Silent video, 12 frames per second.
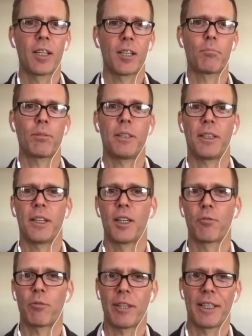completely
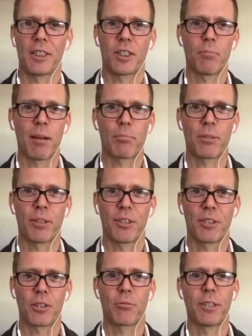unrelated to my
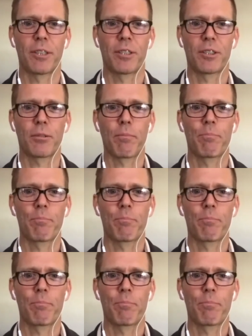previous careers.